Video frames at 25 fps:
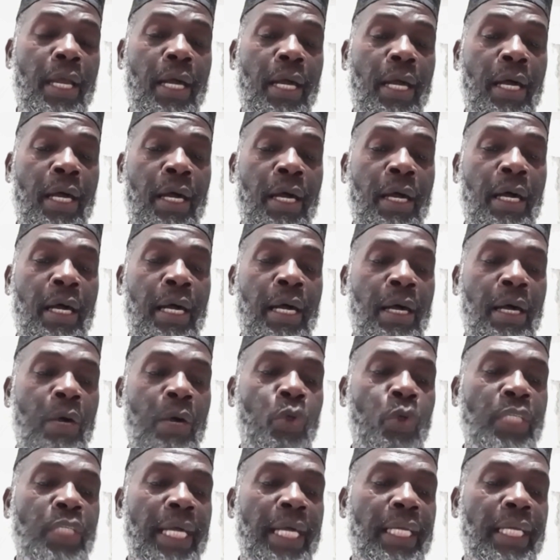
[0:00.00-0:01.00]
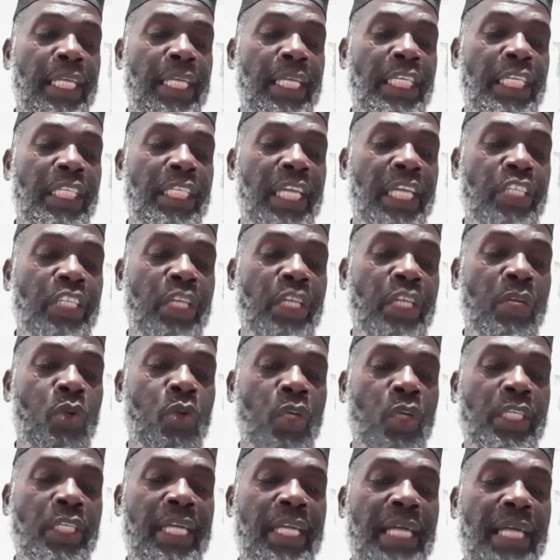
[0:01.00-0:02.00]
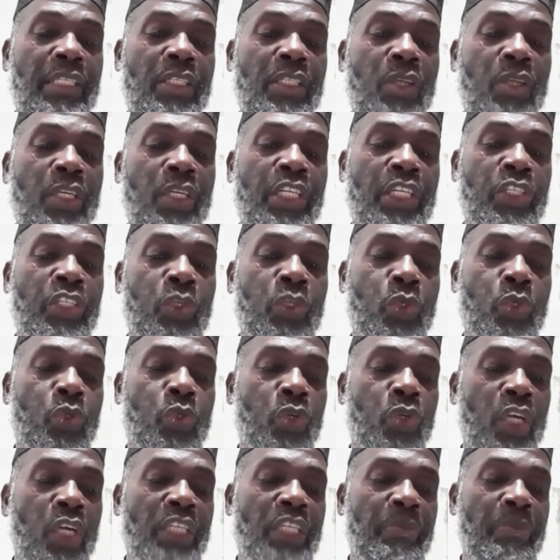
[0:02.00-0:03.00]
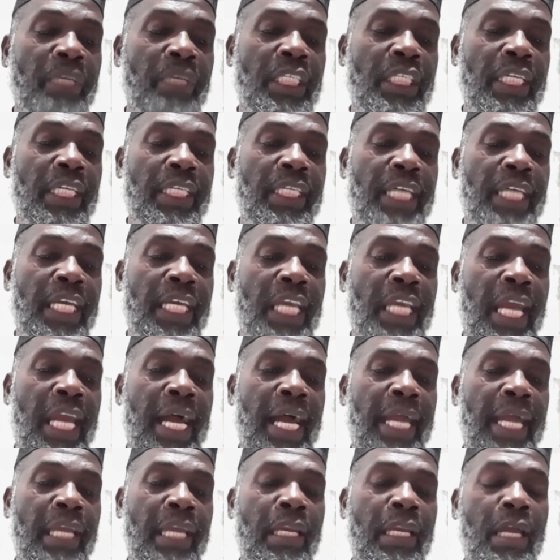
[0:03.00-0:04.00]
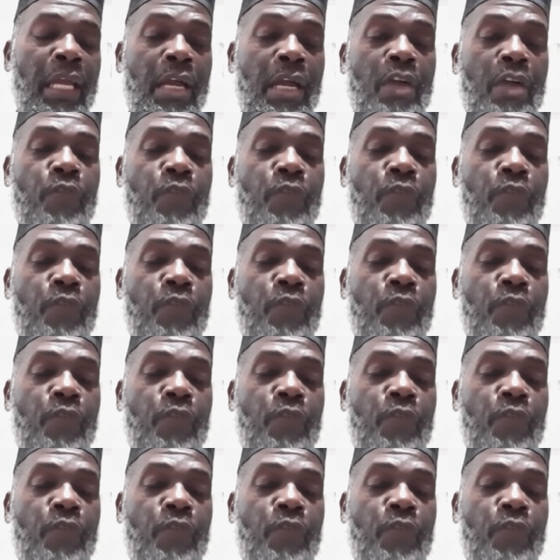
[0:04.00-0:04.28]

whose accreditation got cancelled due to not meeting deadline